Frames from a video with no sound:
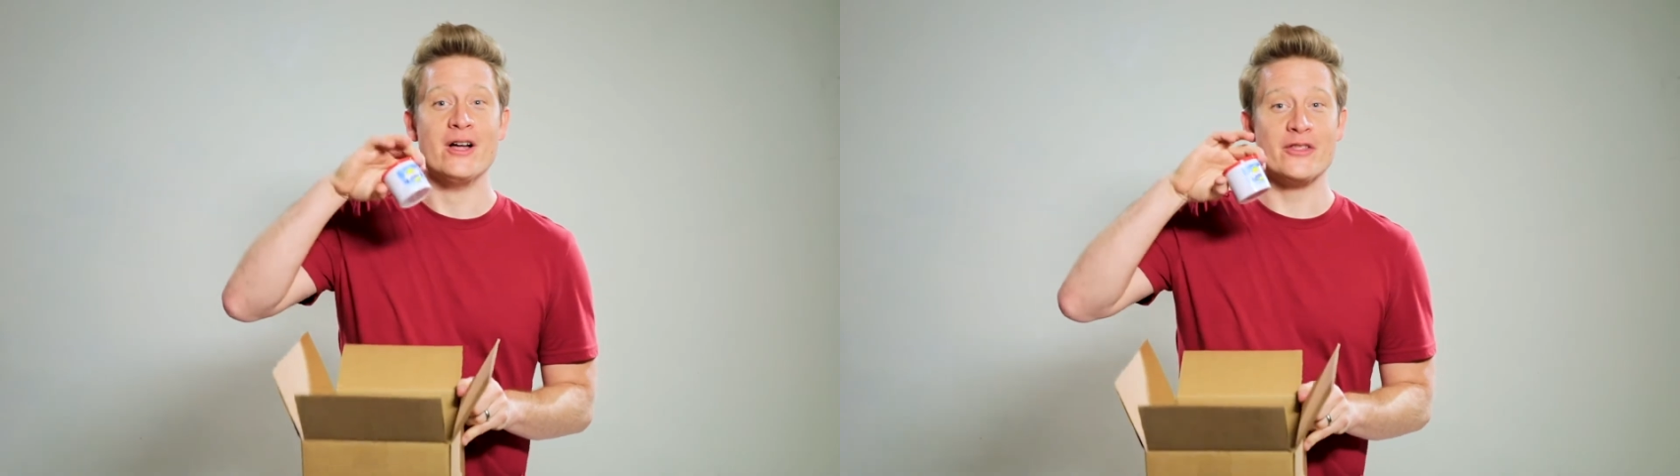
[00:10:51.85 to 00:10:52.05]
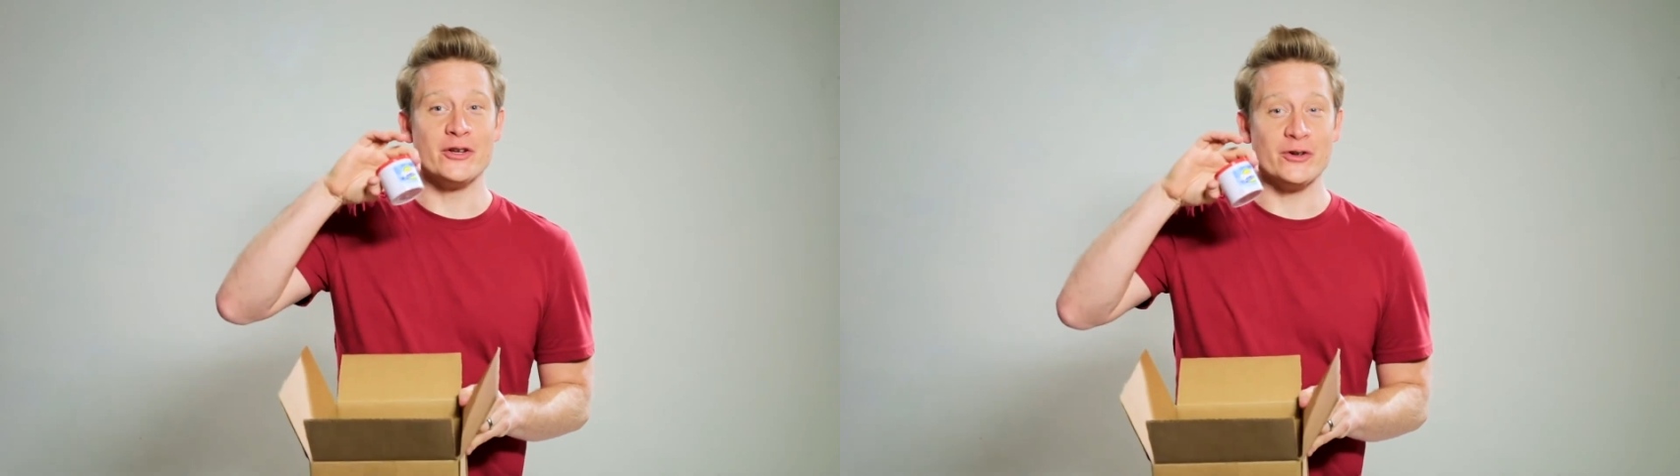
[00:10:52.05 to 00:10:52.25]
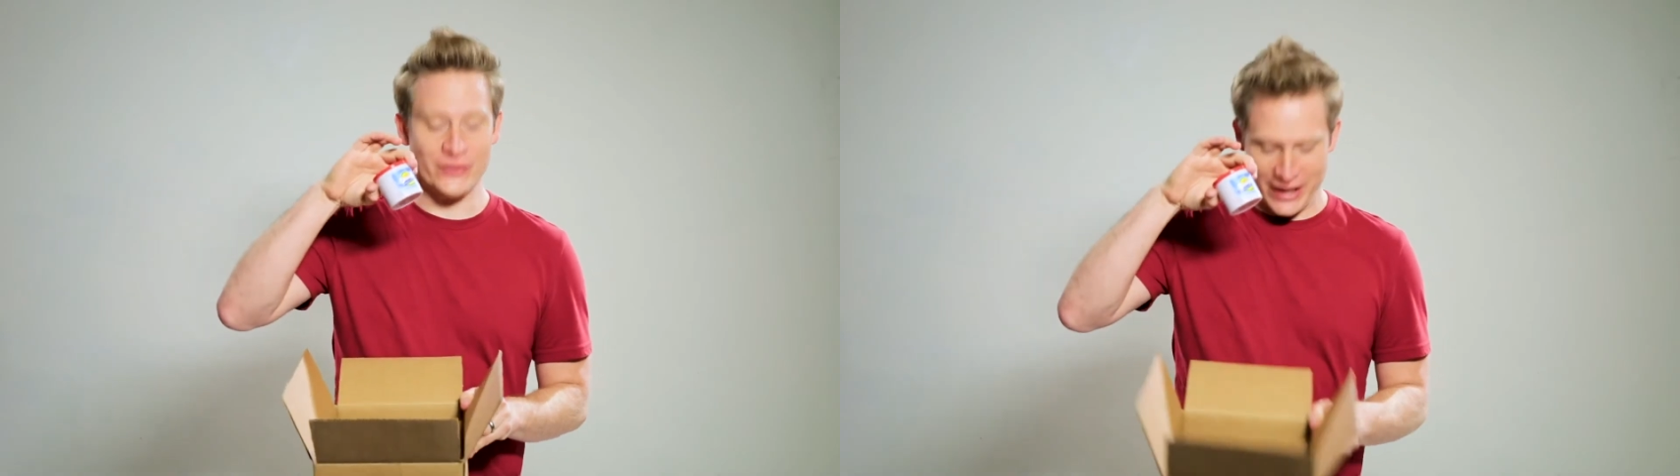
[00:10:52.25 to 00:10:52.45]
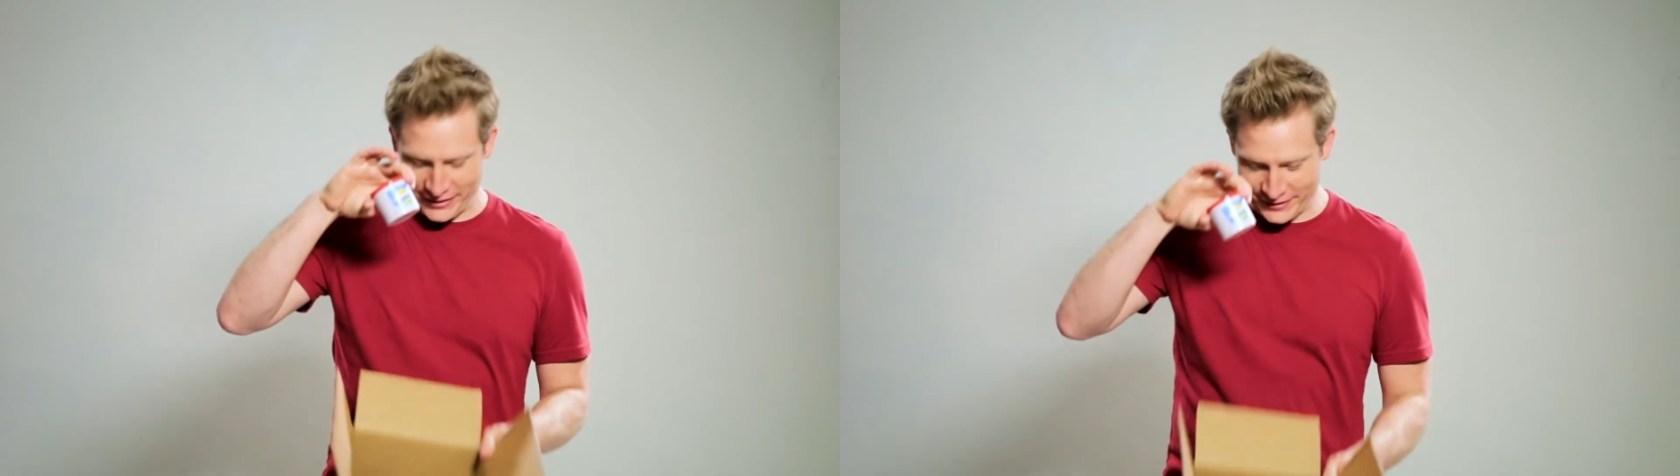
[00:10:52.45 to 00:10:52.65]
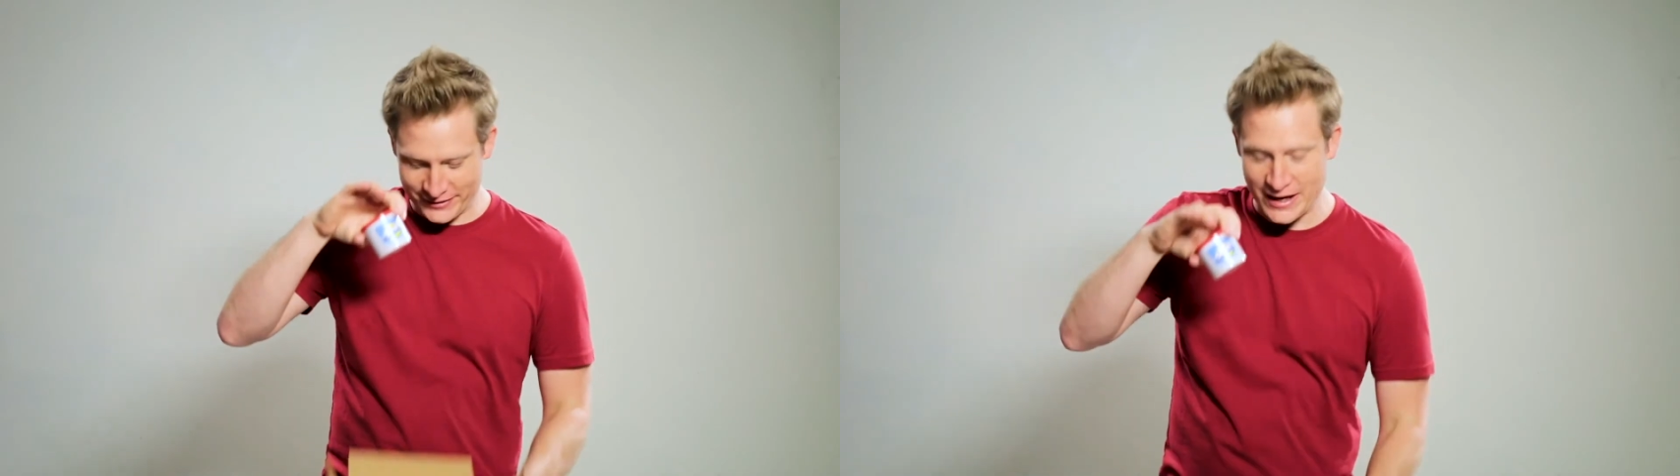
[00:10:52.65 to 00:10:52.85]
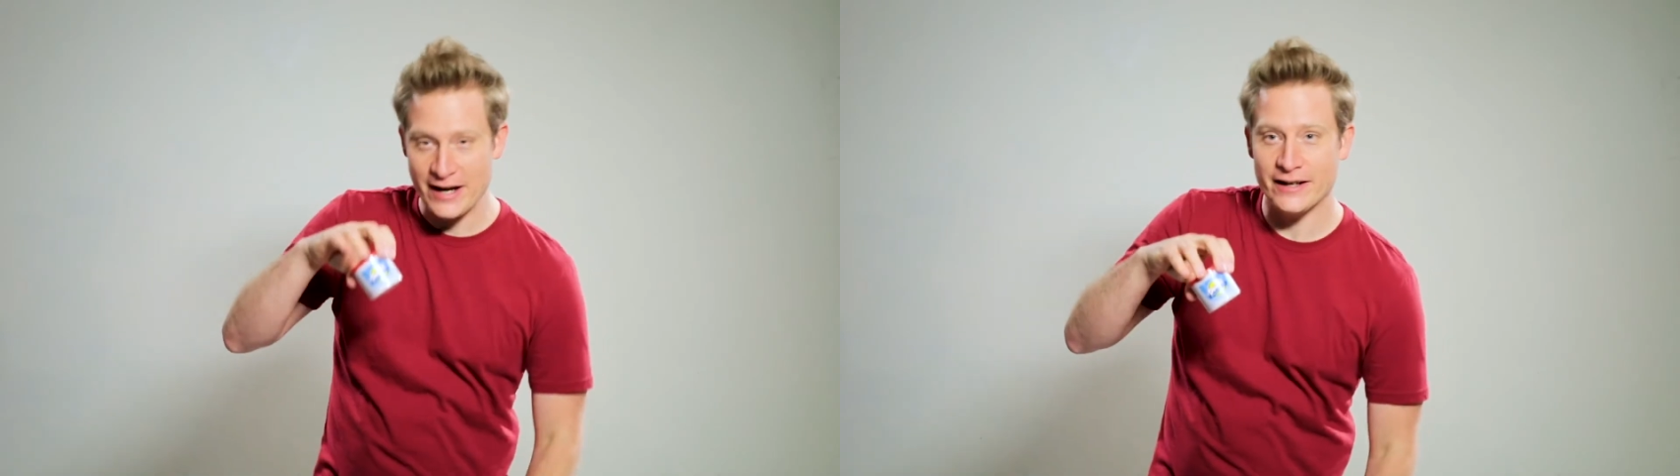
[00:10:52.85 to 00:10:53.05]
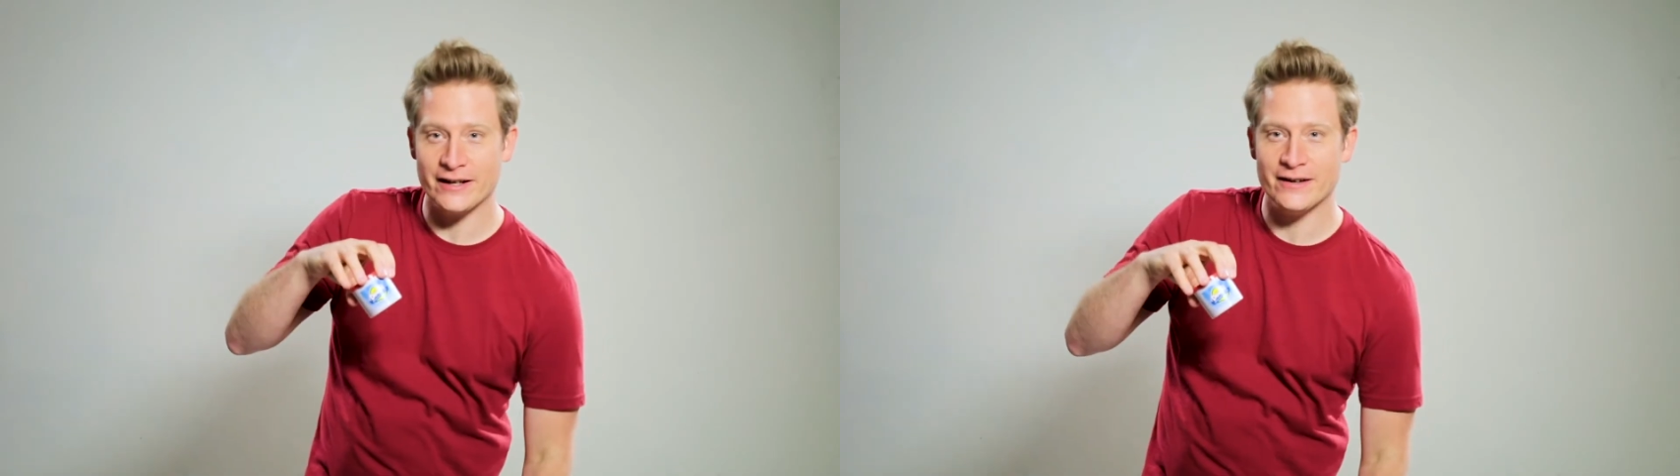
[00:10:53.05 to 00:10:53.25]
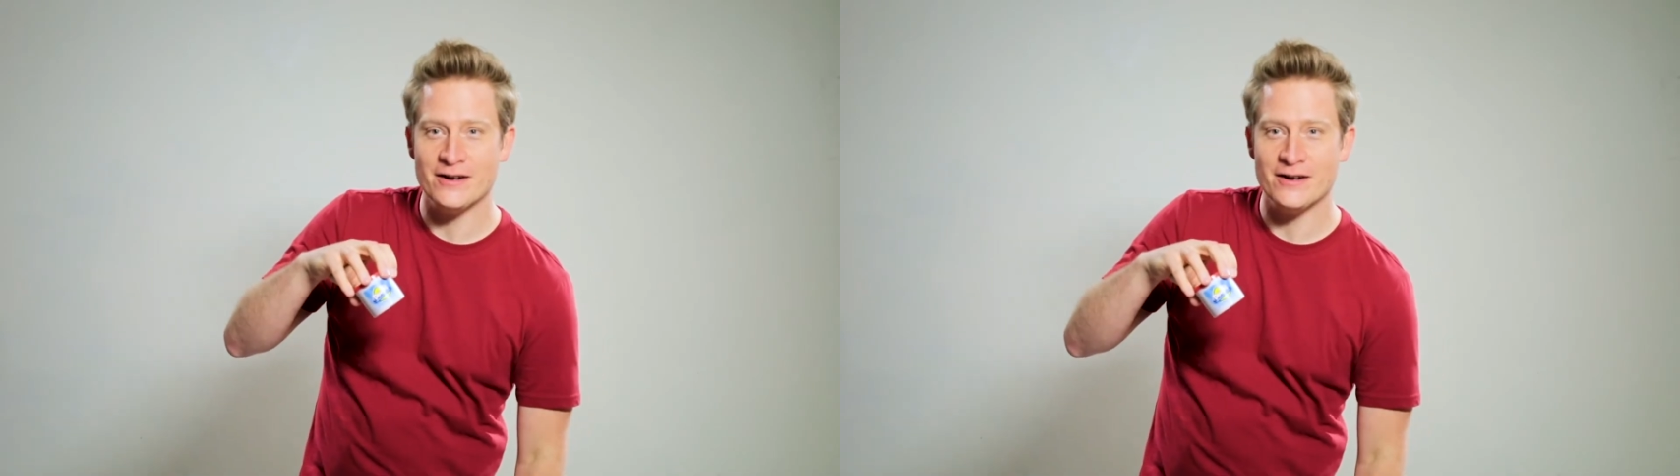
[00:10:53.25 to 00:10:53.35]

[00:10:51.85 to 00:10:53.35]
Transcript: that you'll find inside.